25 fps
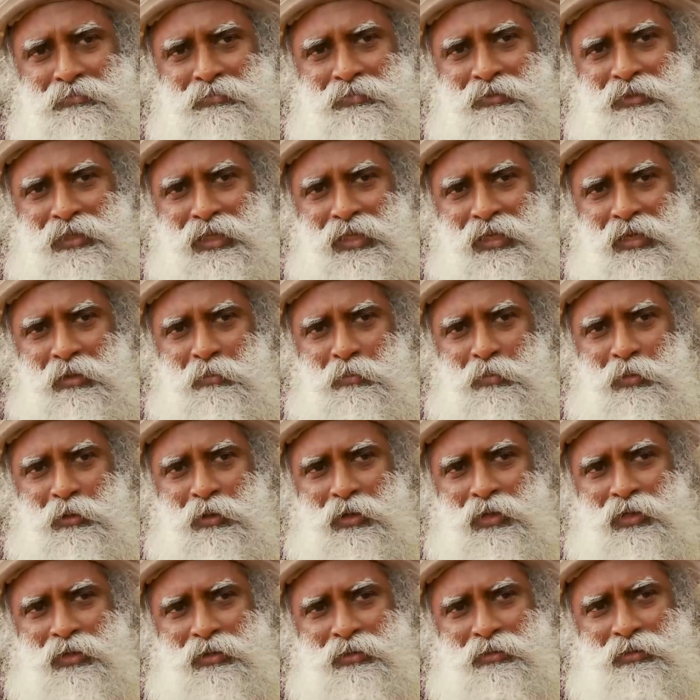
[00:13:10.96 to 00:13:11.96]
They're
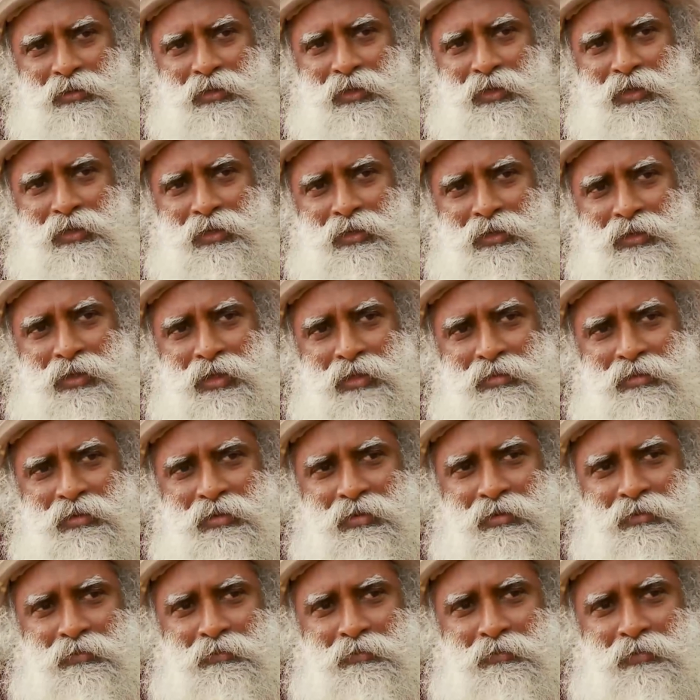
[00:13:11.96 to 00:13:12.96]
employing
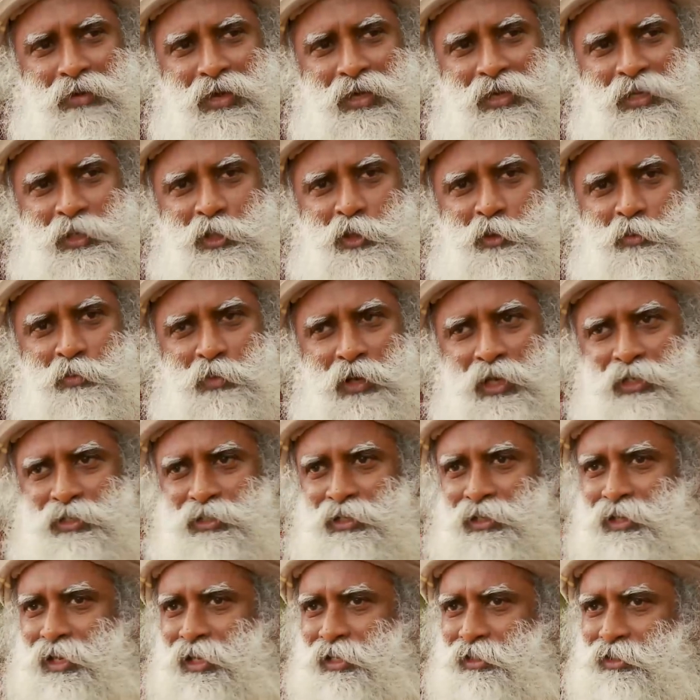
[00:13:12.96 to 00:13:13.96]
nothing very
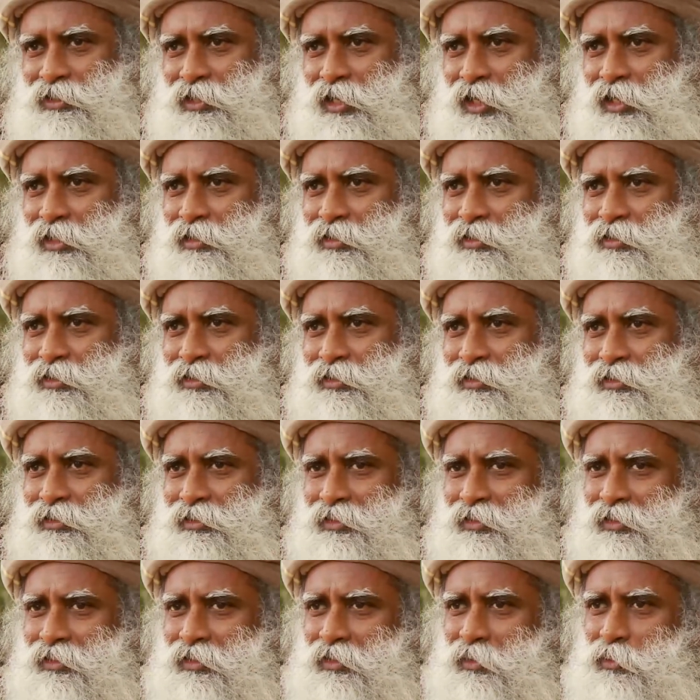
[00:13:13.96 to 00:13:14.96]
special as such,
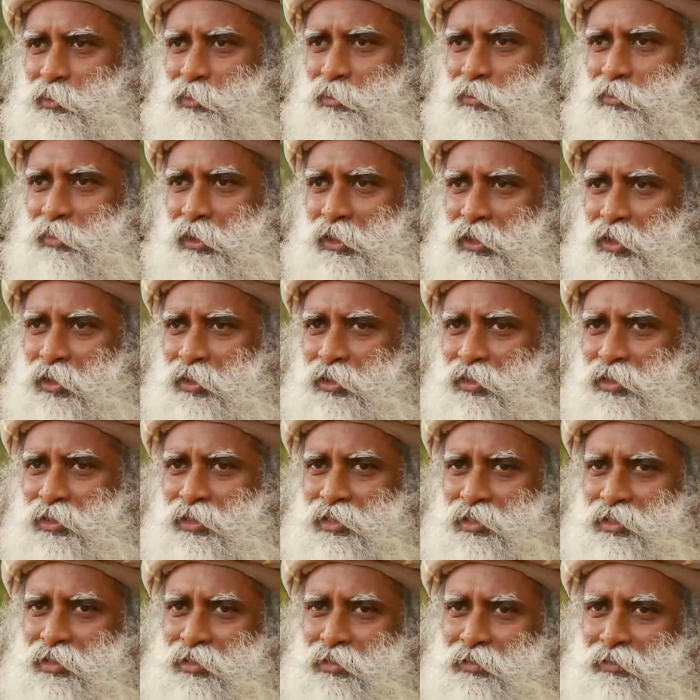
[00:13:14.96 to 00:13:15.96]

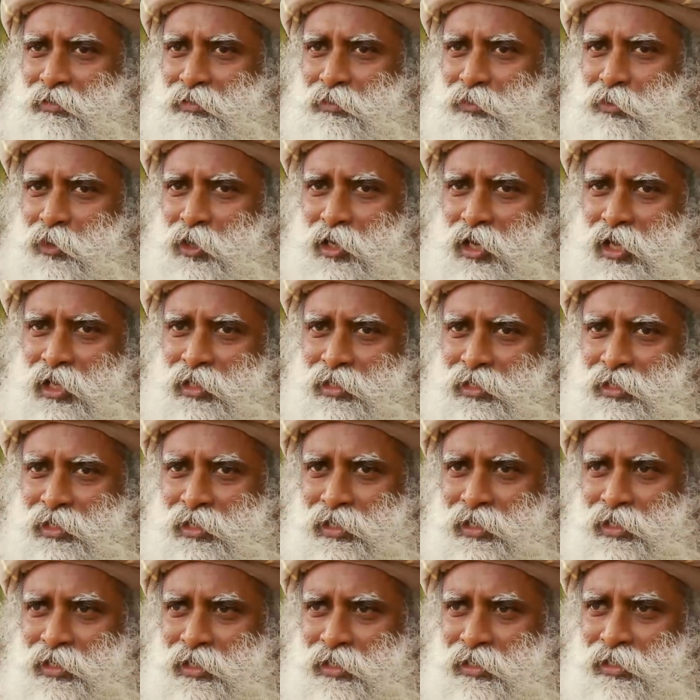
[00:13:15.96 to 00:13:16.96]
because what I
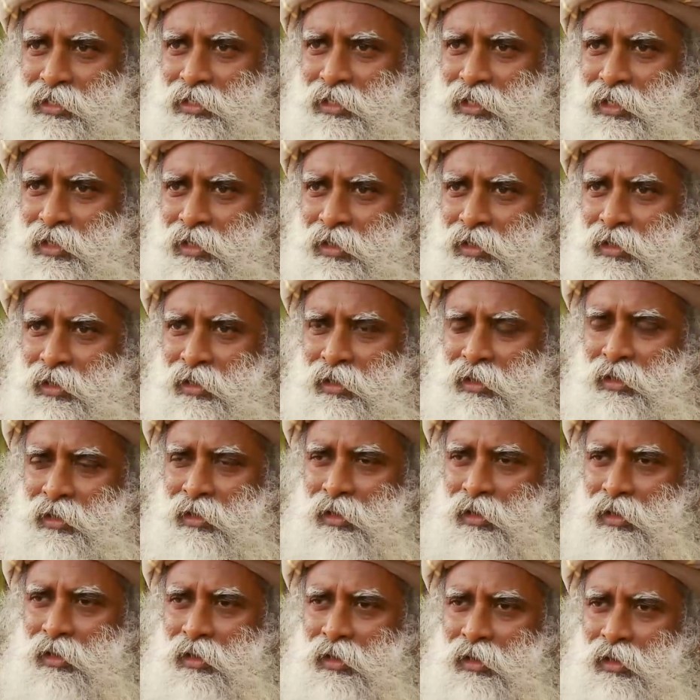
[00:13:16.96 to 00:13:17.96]
see is,
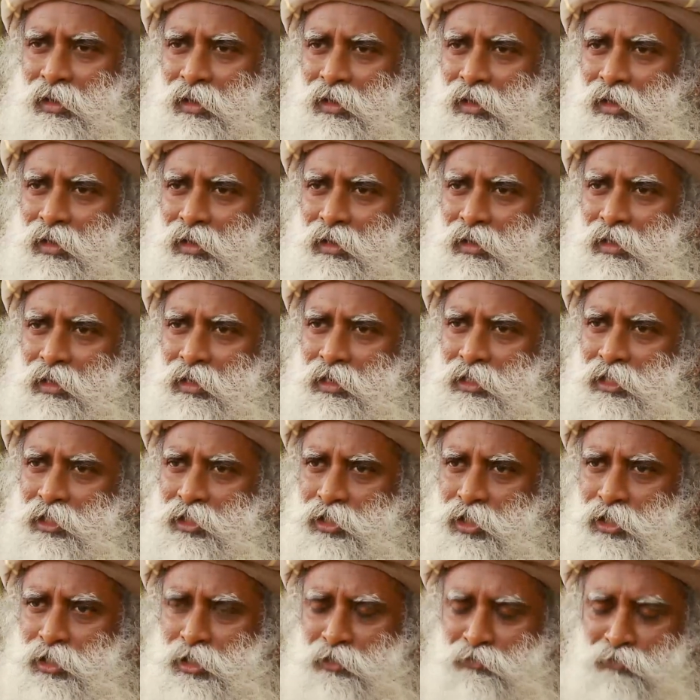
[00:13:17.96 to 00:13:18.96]
it
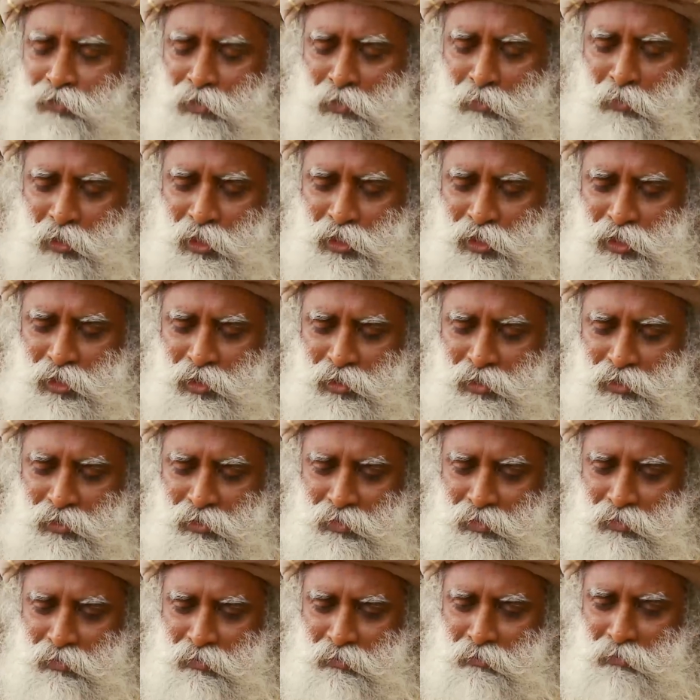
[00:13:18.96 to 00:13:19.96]
is information
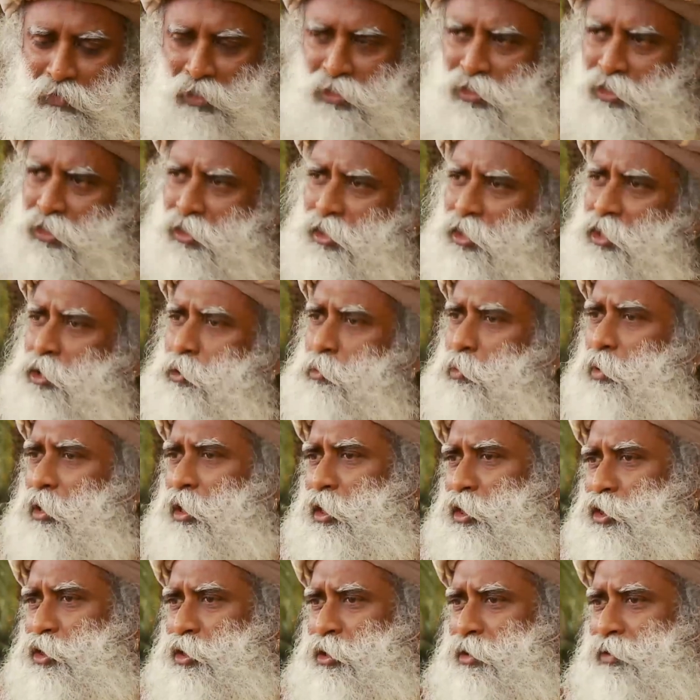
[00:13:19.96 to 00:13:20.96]
versus
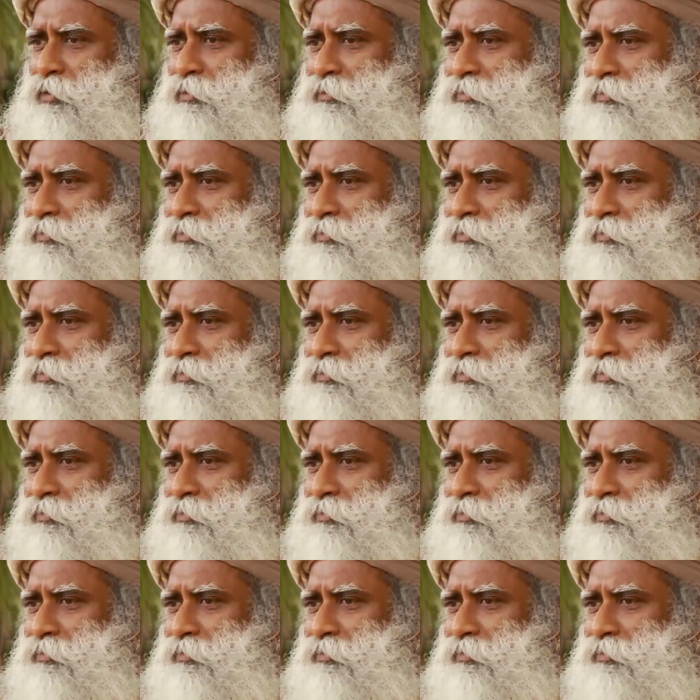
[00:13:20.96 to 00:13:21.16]
inspiration.